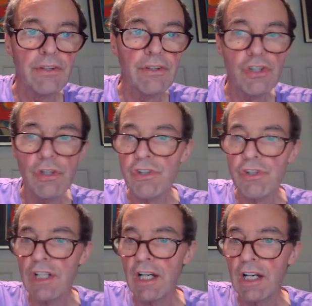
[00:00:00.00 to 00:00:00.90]
the
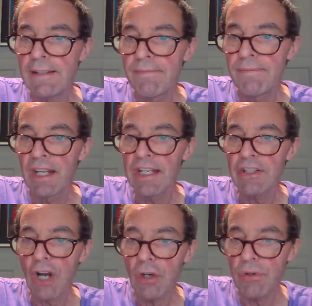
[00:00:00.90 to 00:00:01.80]
June-July
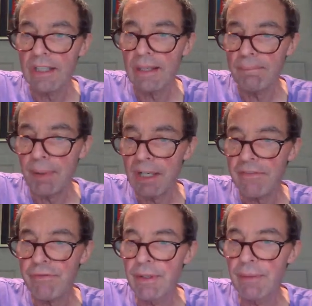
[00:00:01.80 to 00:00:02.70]
is holding
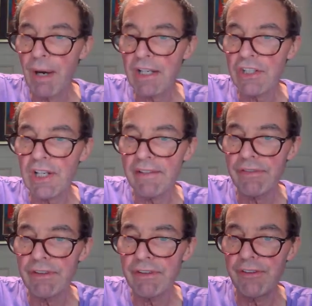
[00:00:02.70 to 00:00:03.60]
above the minus
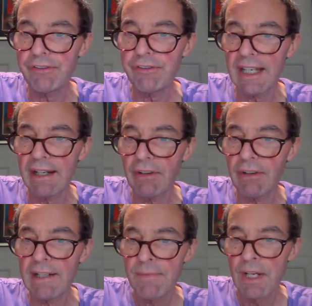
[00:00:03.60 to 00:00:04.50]
1150
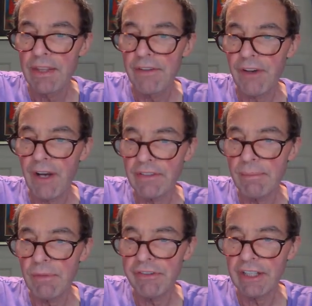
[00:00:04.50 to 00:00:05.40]
area, the
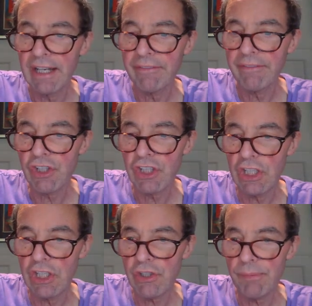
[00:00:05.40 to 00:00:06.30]
5-day moving average,
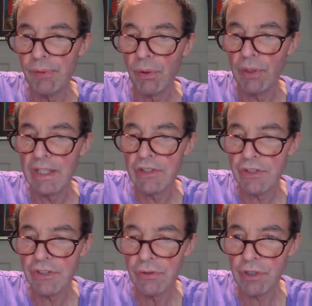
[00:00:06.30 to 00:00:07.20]
key support. It's
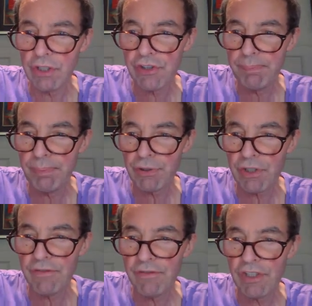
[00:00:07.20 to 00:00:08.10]
still got a
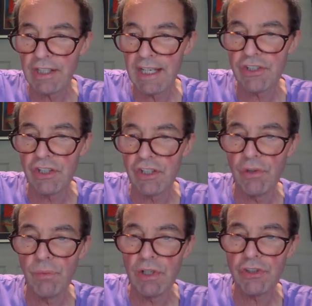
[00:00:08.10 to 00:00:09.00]
positive stochastic,
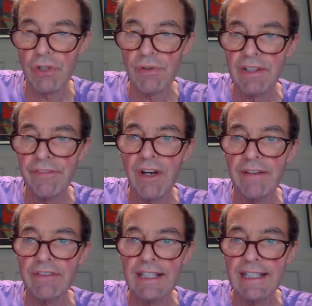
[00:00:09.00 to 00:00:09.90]
so whilst holding the
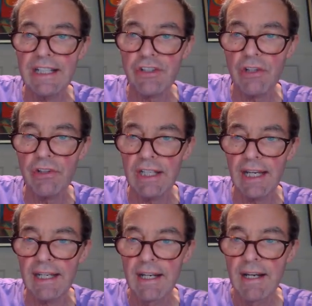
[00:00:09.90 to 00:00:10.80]
5-day, it's
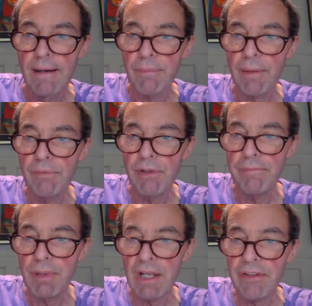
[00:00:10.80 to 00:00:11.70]
okay. But a
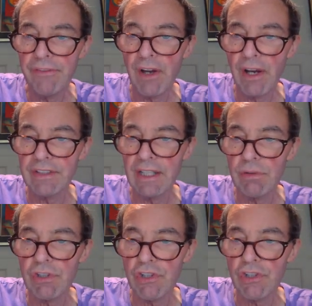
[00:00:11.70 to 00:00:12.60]
move below the 5-day
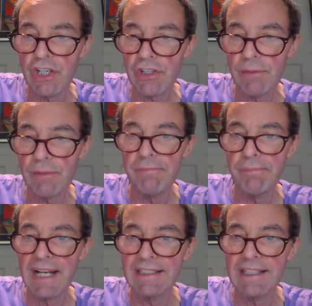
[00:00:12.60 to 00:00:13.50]
would suggest a move
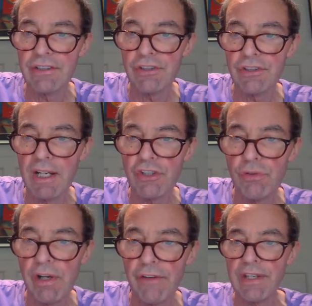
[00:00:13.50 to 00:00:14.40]
back down to minus
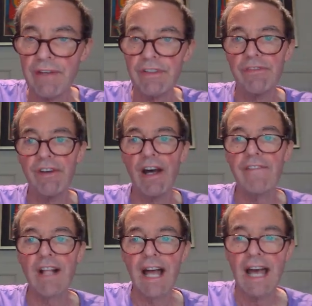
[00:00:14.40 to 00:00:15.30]

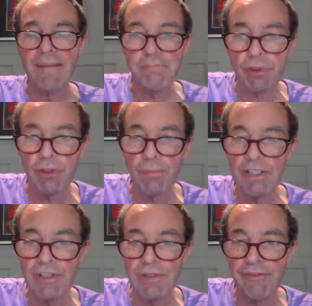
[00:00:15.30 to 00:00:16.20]
1275 and
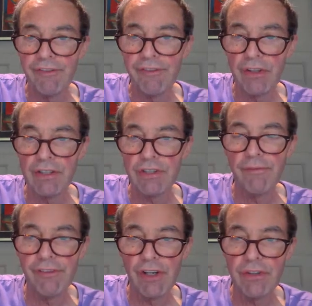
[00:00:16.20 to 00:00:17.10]
probably some
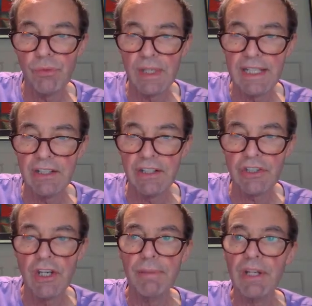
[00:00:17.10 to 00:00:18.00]
further
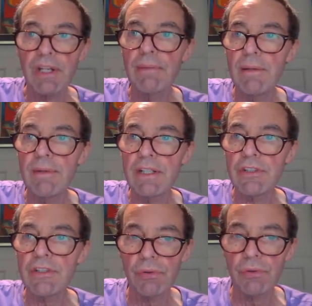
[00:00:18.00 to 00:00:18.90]
weakness. But at the moment,
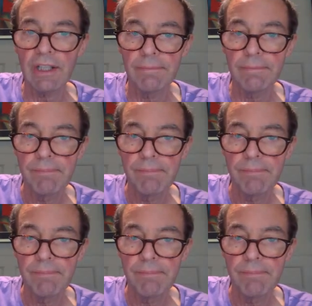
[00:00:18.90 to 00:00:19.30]
it's holding.